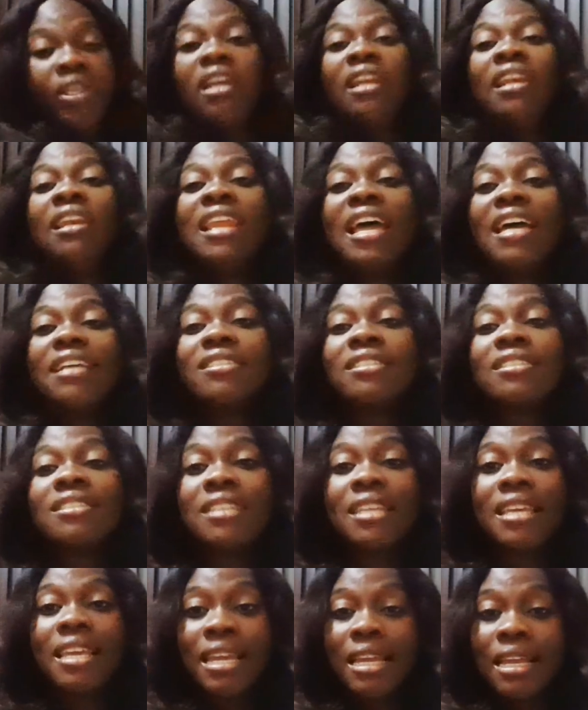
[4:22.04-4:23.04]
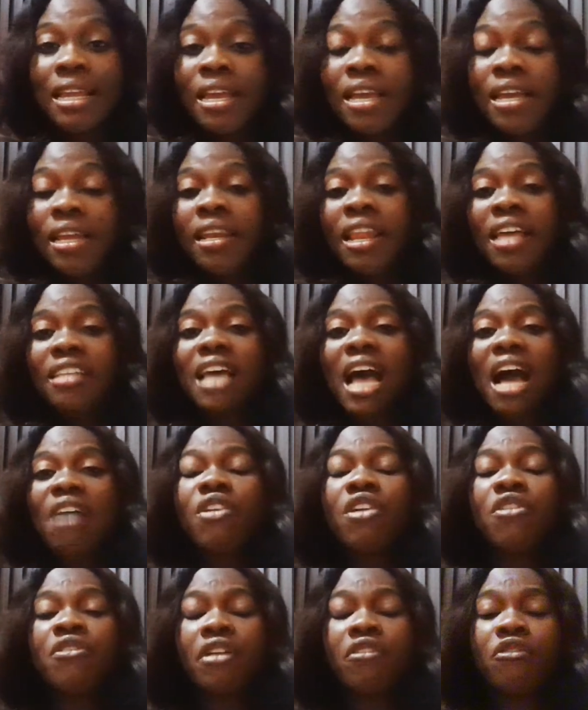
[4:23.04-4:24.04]
let's see. Let's have
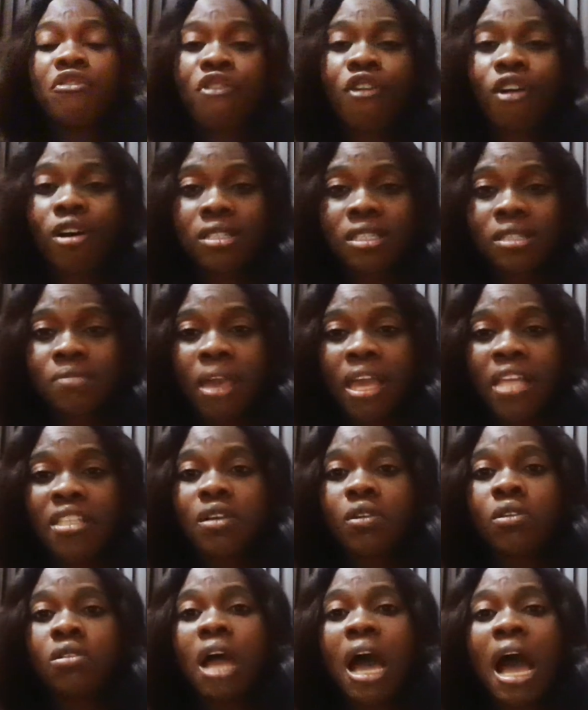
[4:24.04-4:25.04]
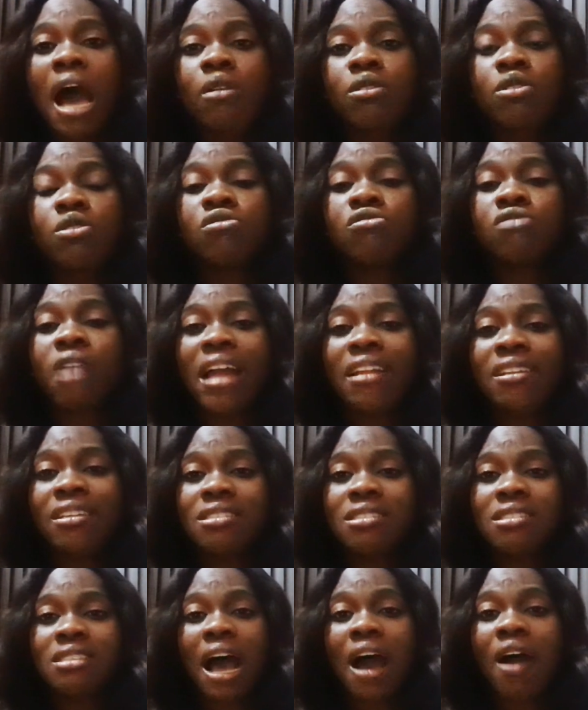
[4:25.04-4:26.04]
a reinforcement on how to write the
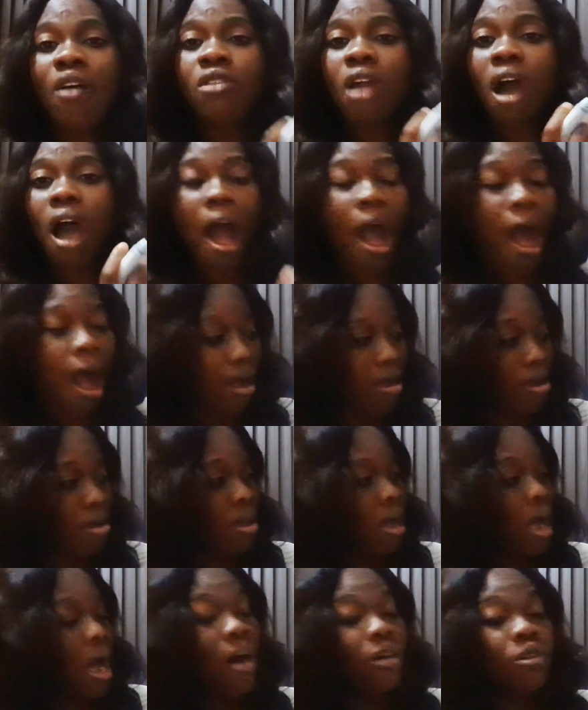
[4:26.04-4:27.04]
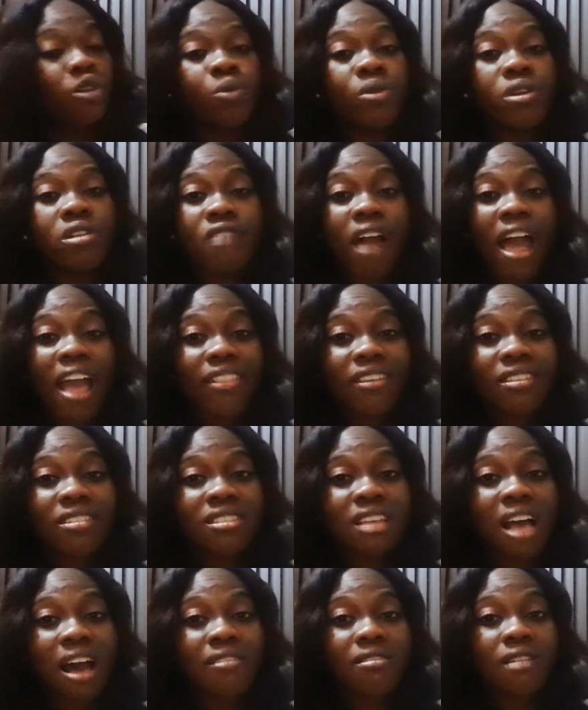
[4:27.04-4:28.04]
sound A. How do we write the
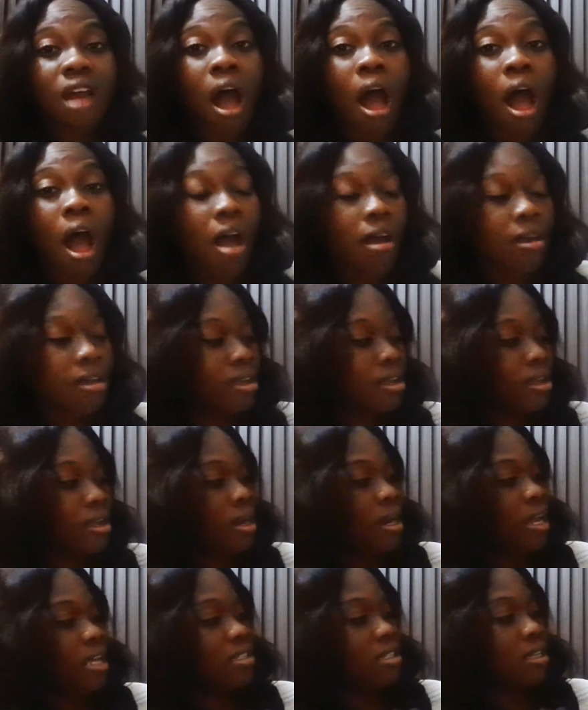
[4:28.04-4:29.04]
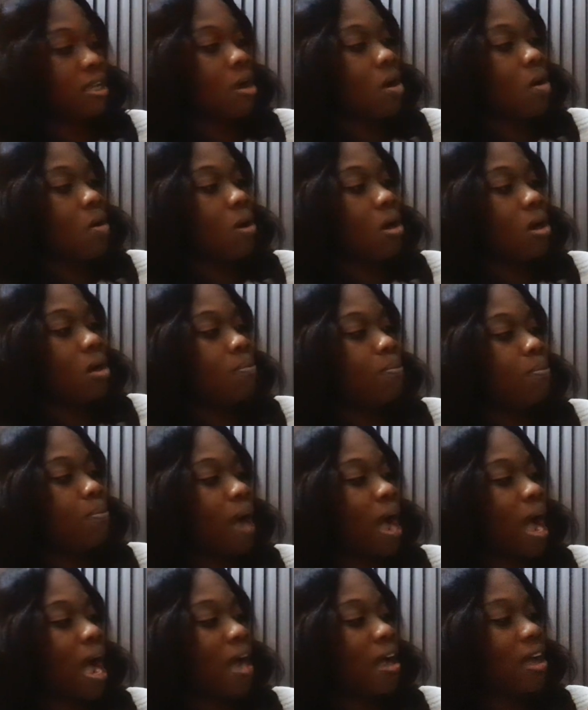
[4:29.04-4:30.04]
sound A? Let's go a
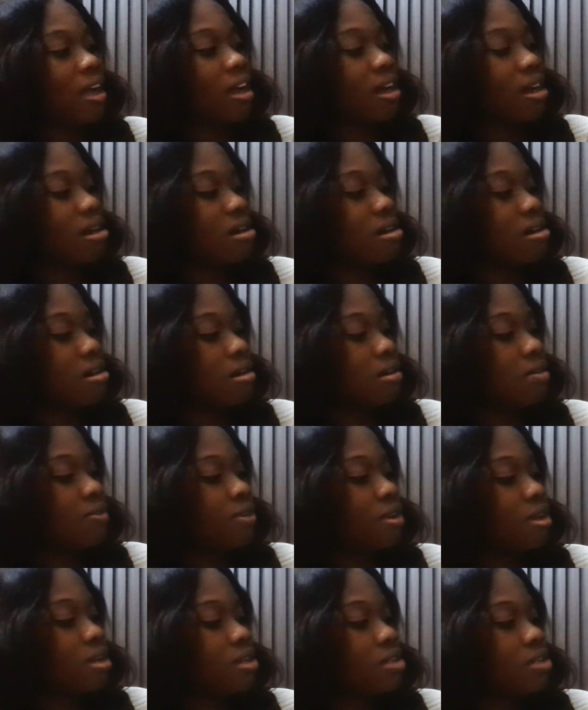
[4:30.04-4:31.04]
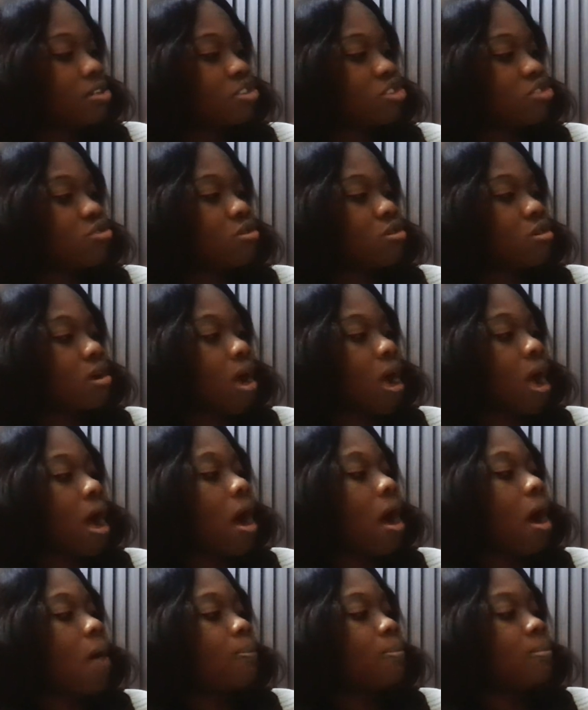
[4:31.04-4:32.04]
back curve, stroke
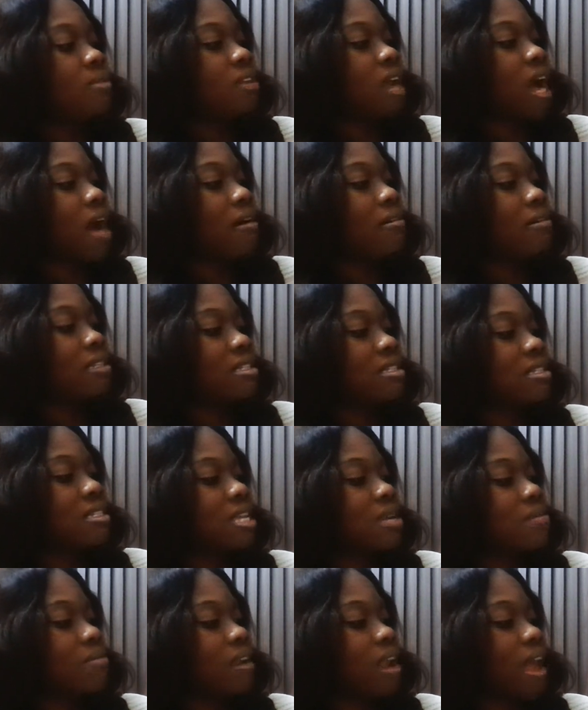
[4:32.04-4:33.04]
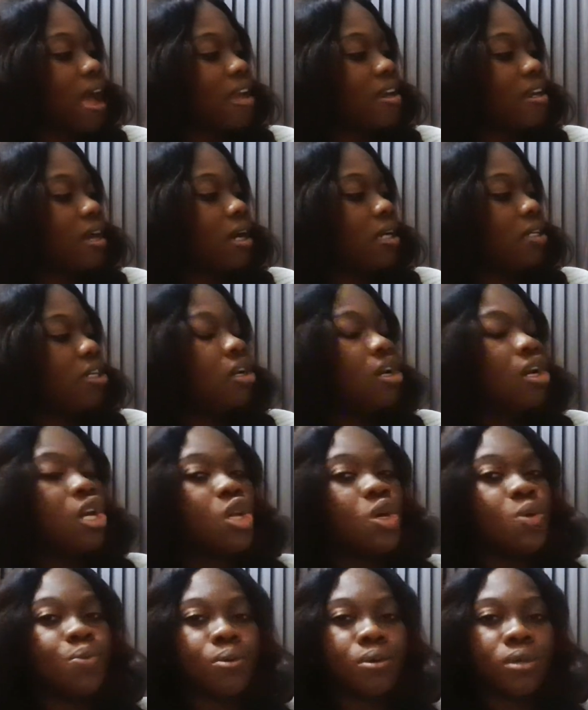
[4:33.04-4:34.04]
up, down the same line and a
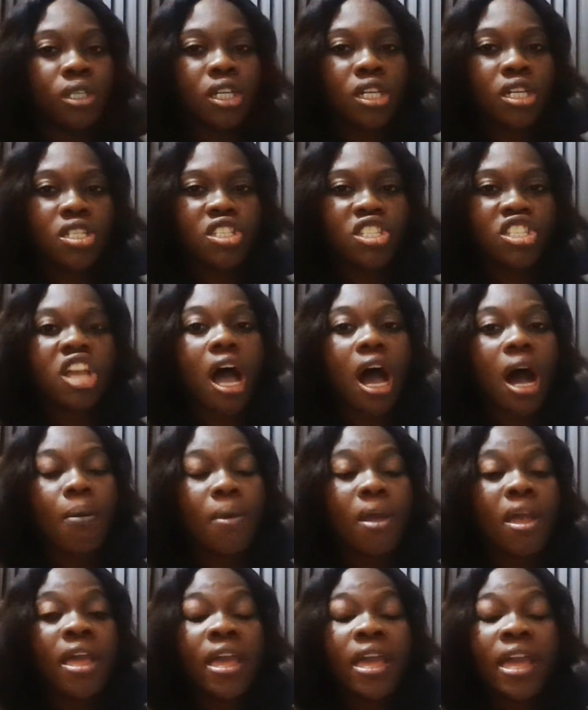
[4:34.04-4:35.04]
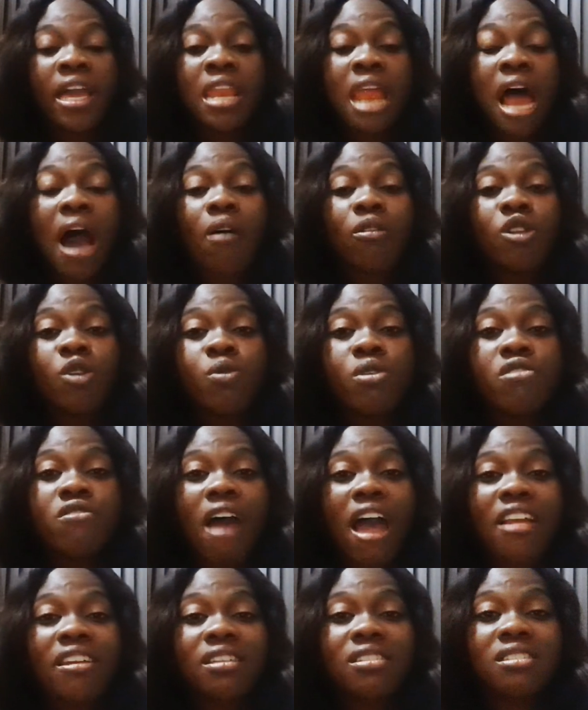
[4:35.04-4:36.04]
loop. Good job. And how do we
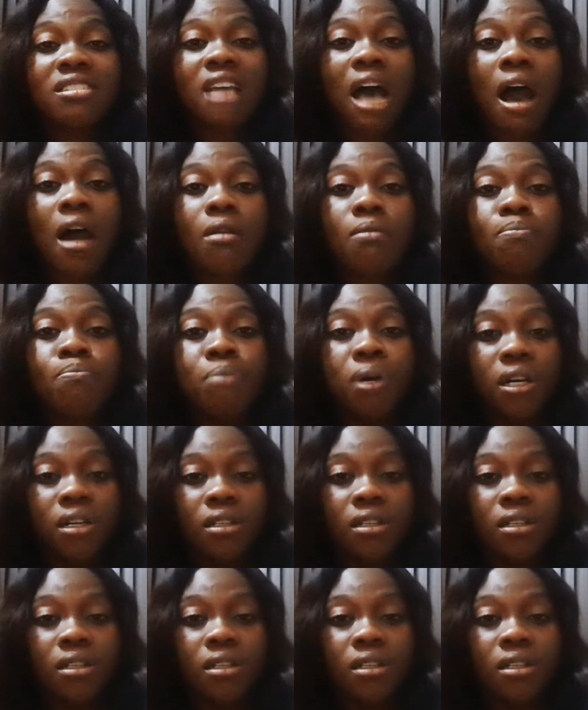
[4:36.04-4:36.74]
write the sound B?